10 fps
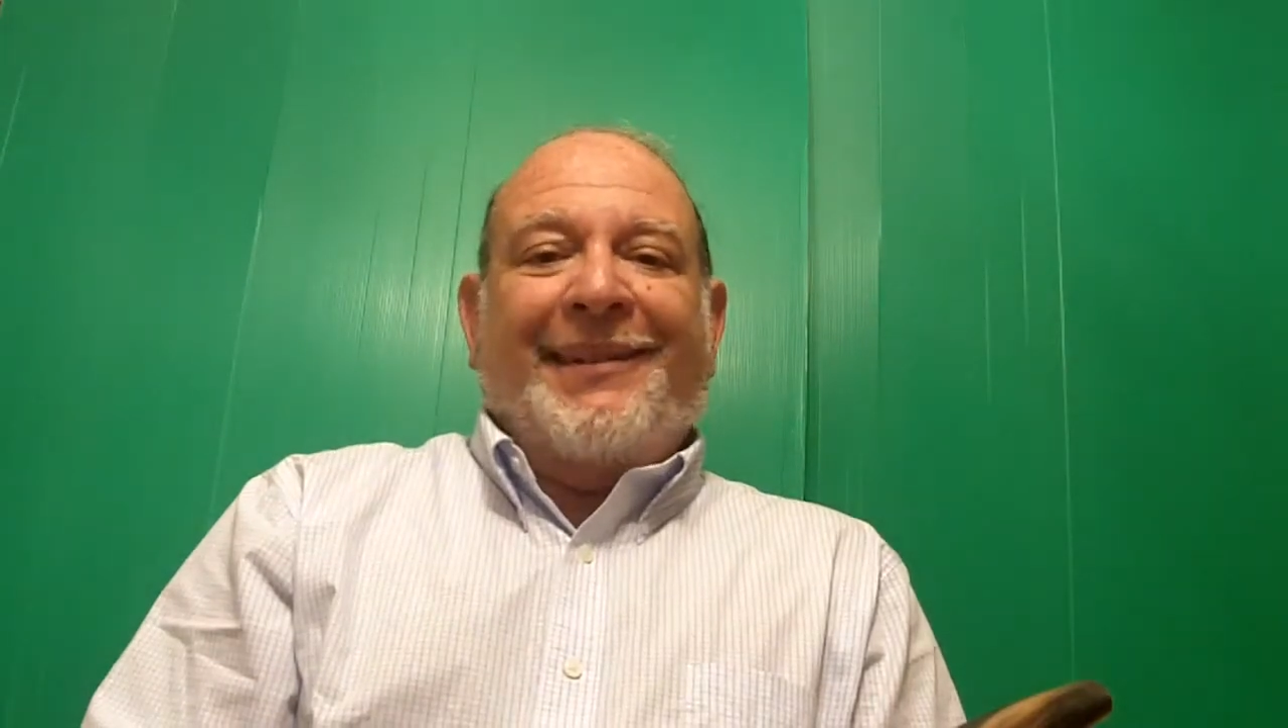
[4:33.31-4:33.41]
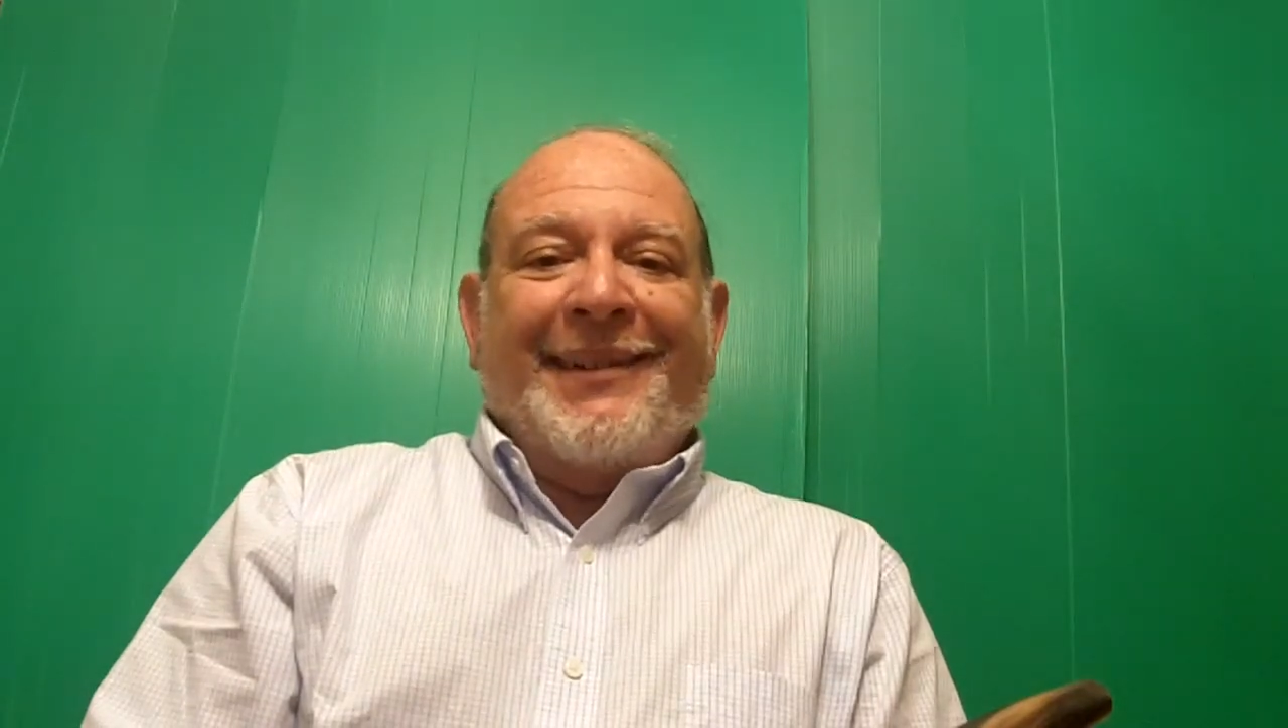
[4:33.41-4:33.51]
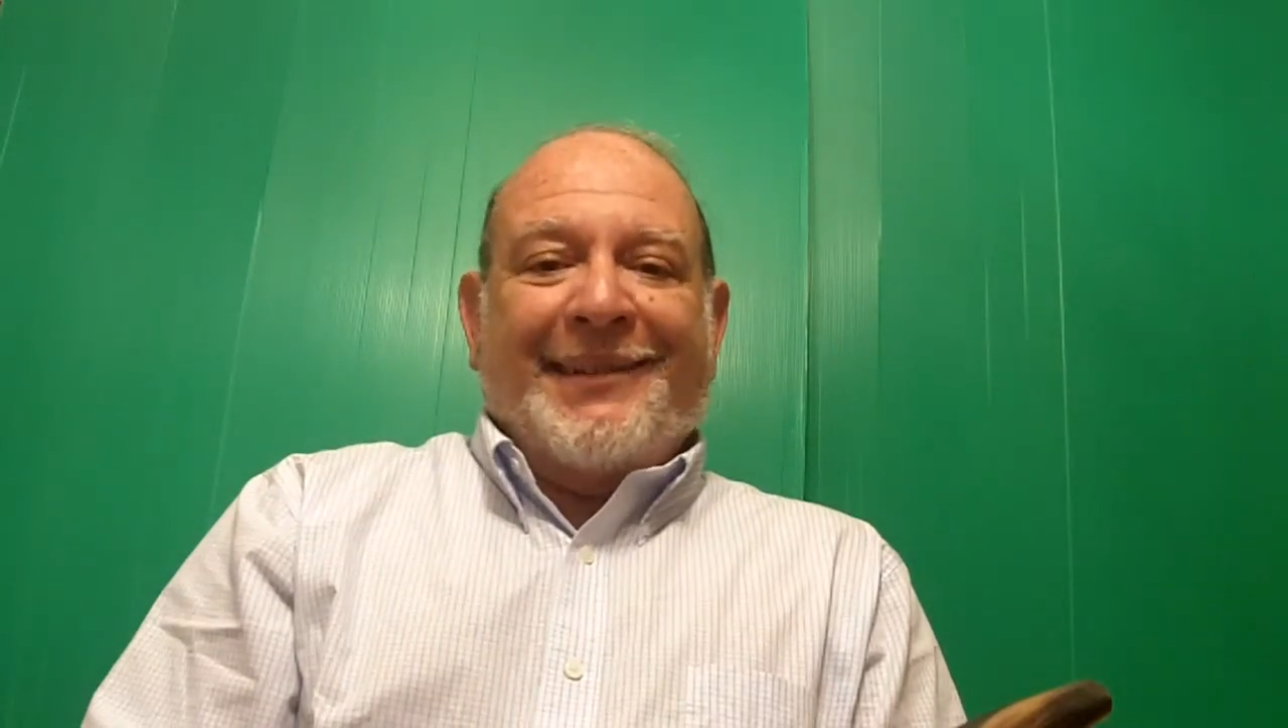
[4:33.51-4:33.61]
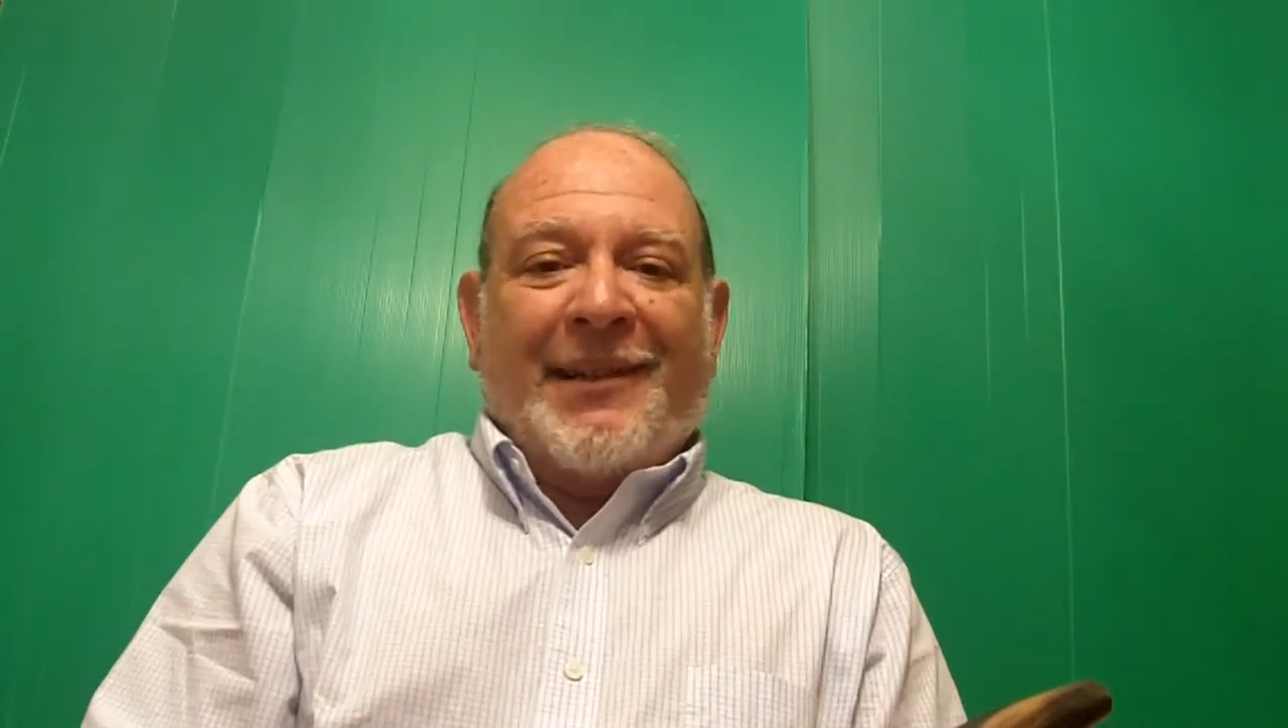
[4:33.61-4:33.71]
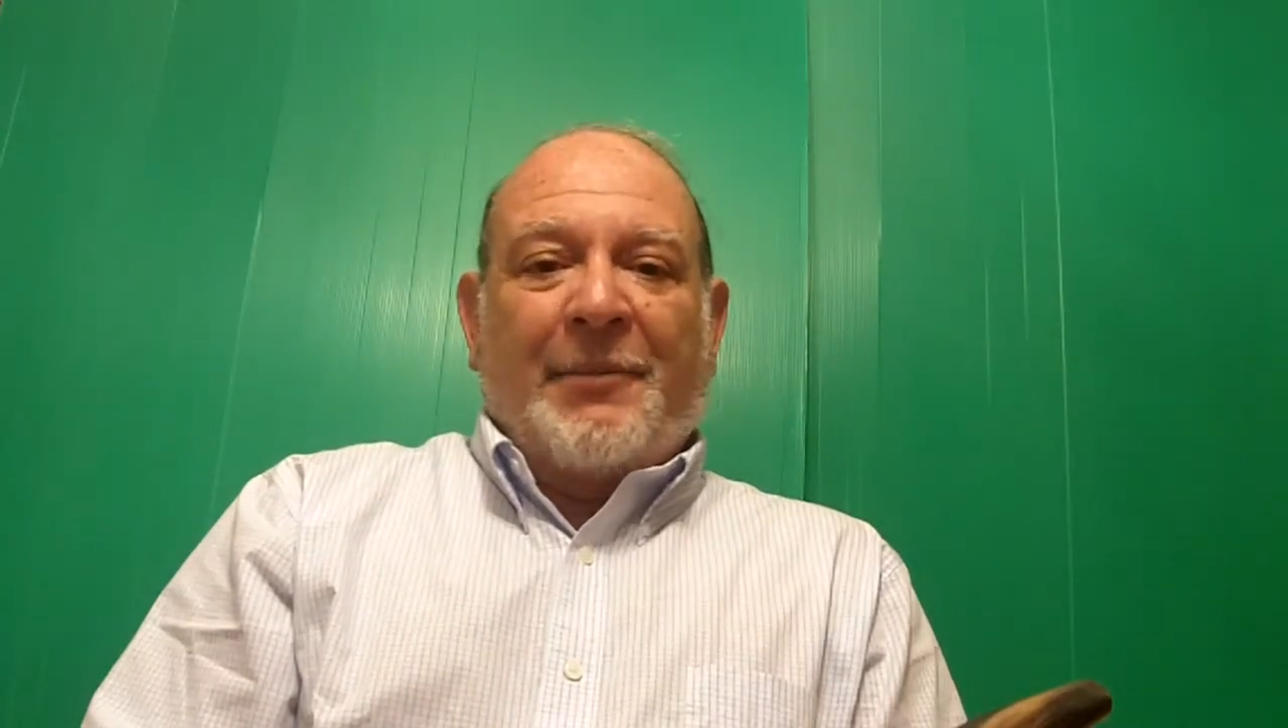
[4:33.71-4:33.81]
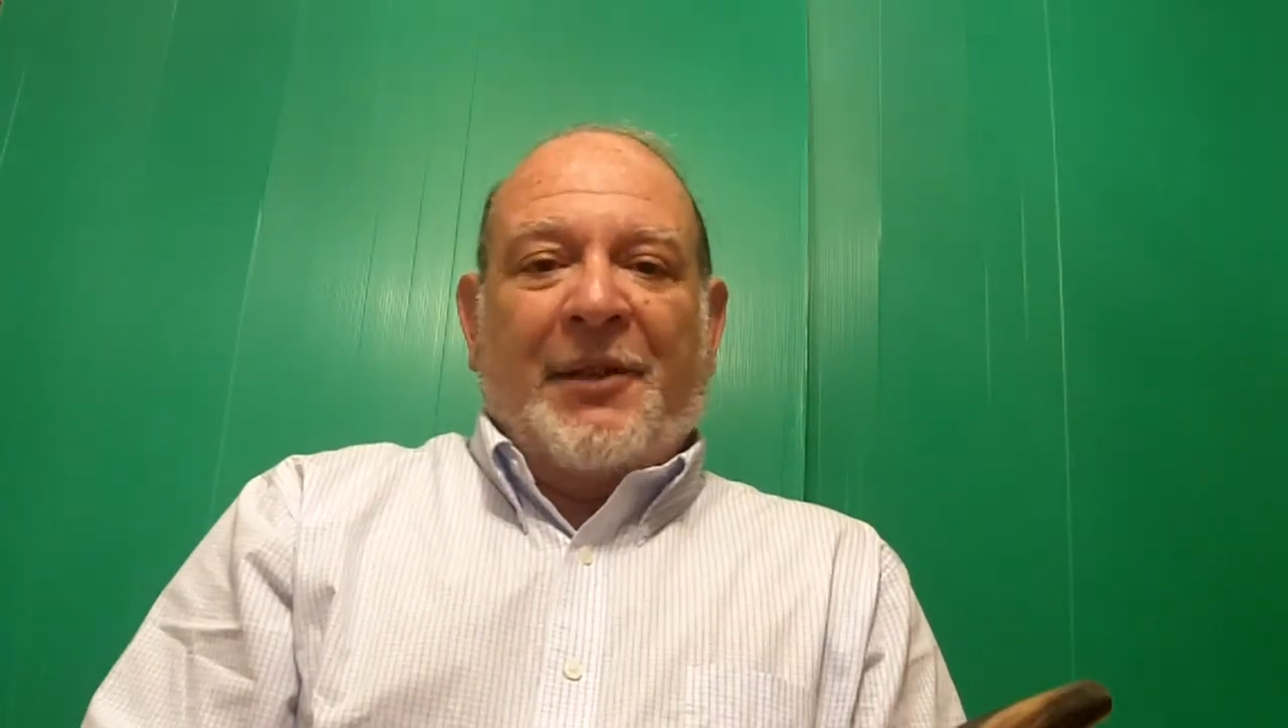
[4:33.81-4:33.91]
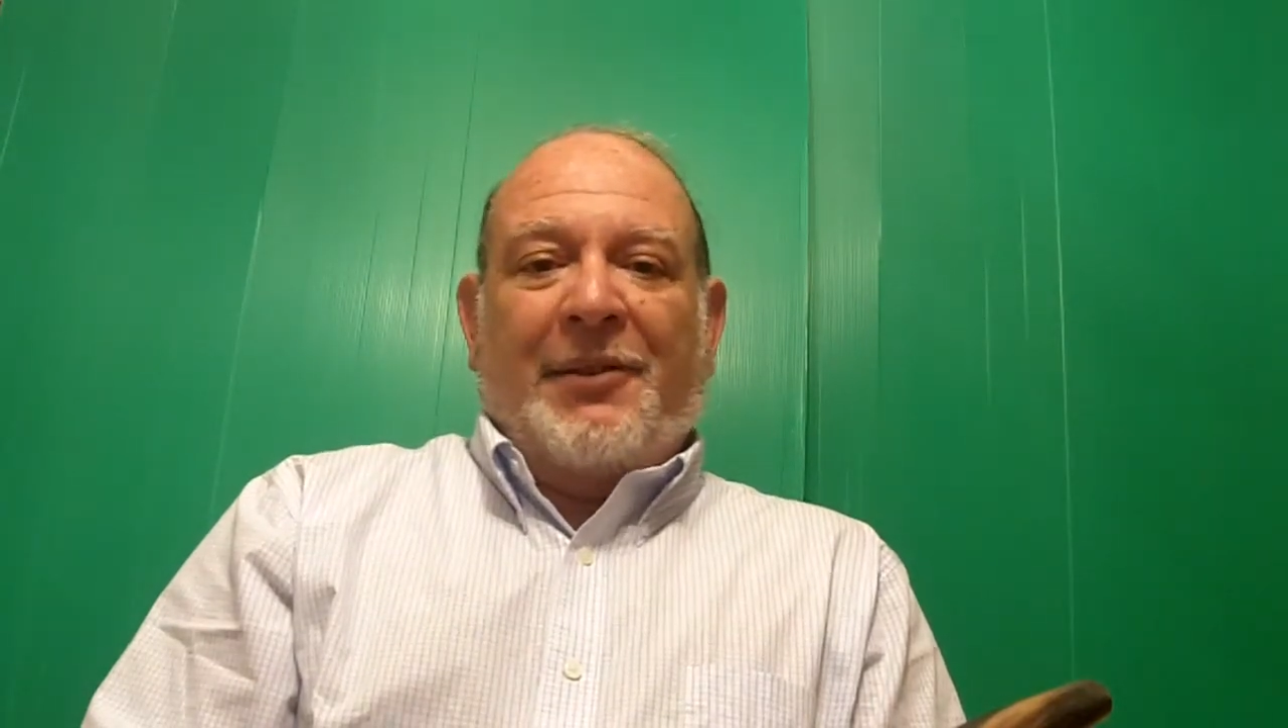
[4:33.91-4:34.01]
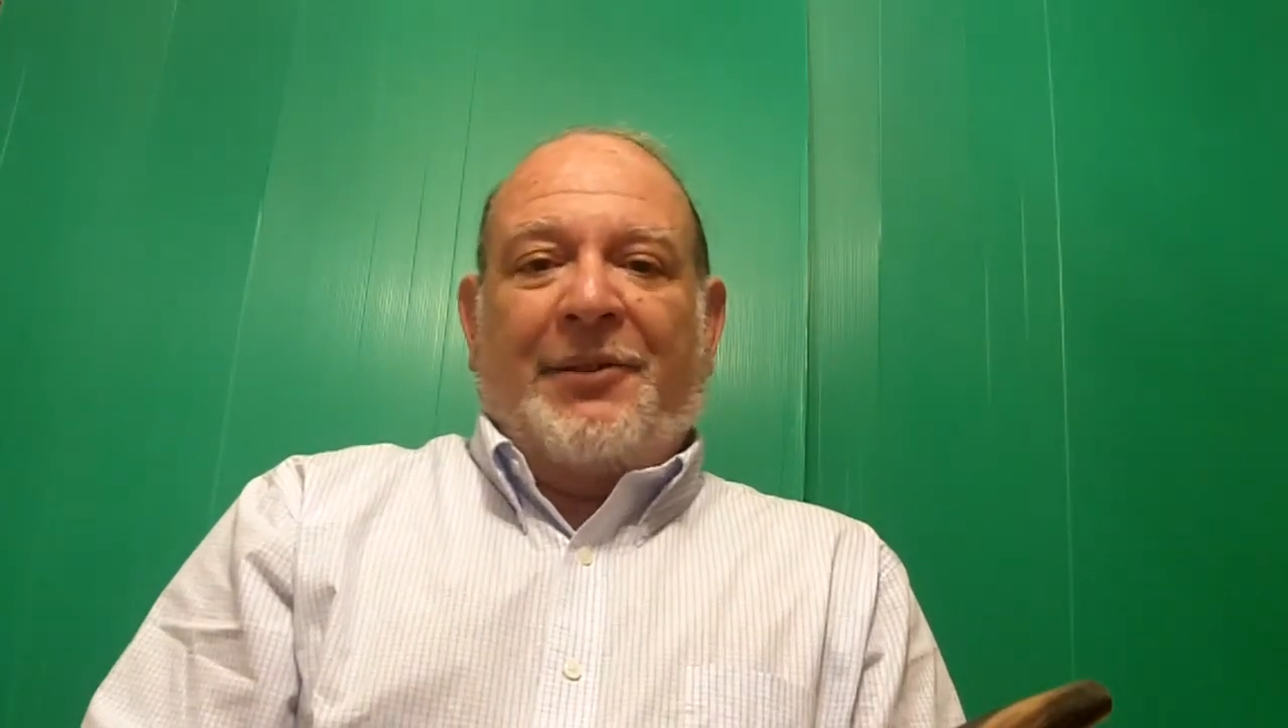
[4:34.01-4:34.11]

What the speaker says: is coming